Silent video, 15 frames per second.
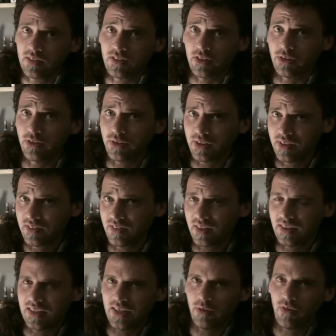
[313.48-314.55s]
So you can
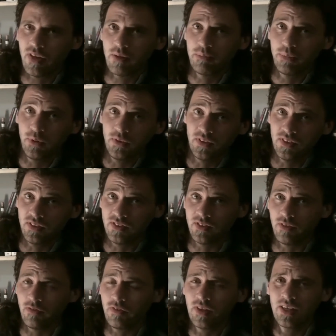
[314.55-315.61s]
see now the importance
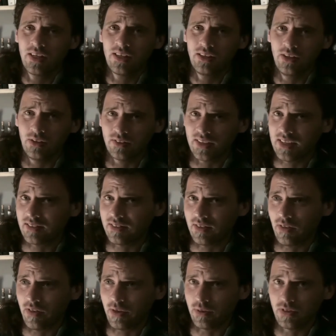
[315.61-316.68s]
of not
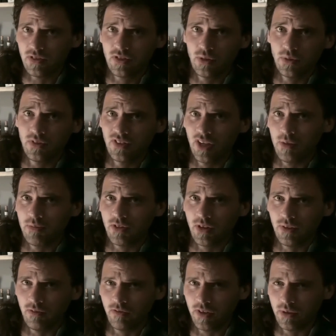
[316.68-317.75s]
getting those two terms
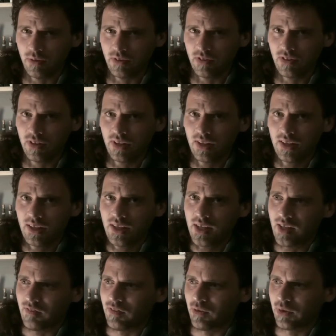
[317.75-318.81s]
confused.
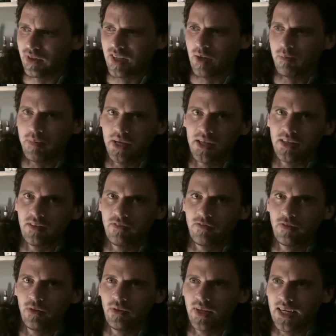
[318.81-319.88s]
If you're campaigning
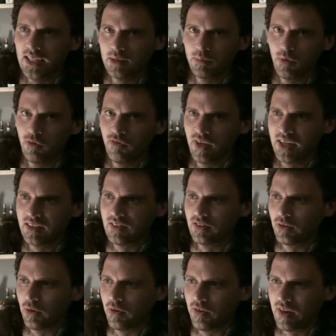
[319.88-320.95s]
for animal
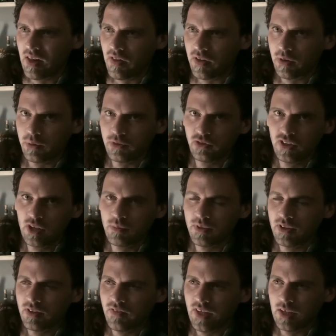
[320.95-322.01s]
rights or the ethical
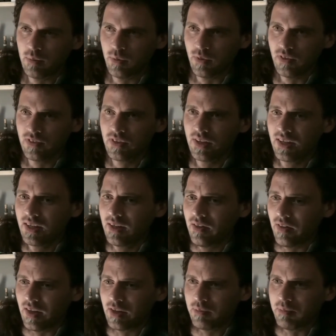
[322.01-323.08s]
treatment of animals,
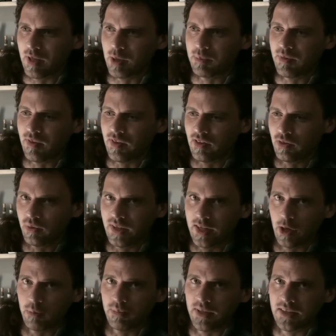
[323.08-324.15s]
then maybe this will
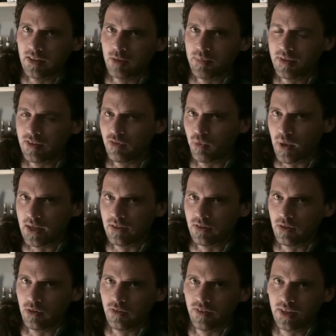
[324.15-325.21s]
help lend a bit of weight
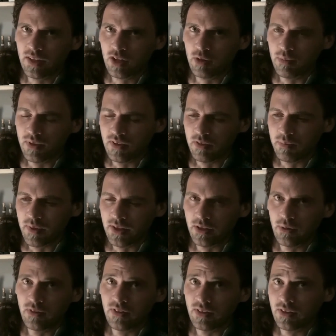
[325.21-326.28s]
to your arguments by
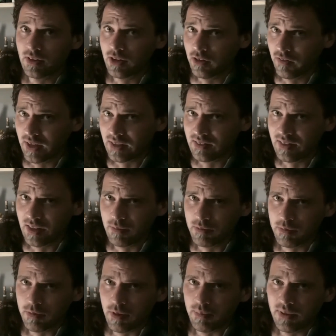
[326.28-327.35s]
using the correct terms
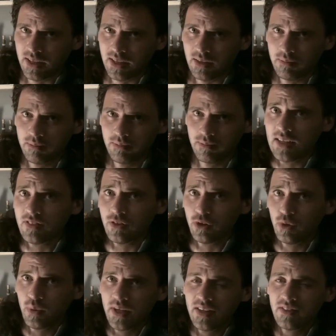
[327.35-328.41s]
properly. As
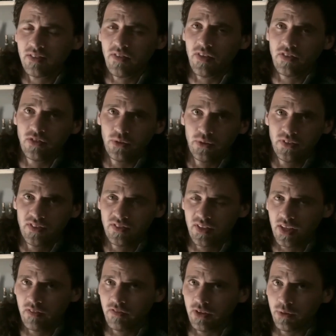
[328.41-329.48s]
always, the sources
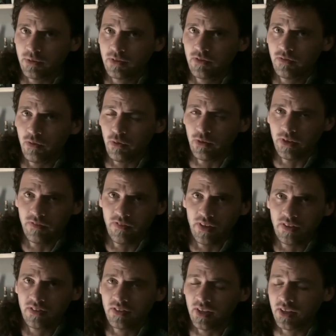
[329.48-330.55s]
I've used for all of
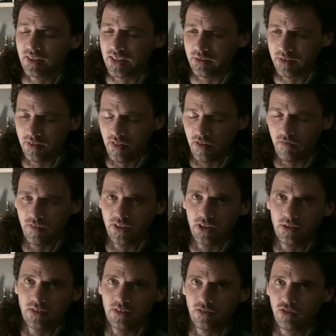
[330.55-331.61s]
this are down in the
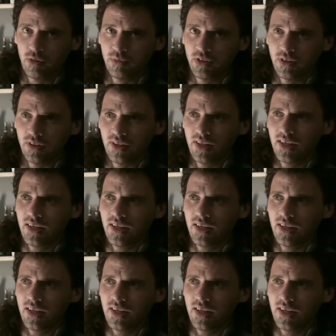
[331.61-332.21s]
video description,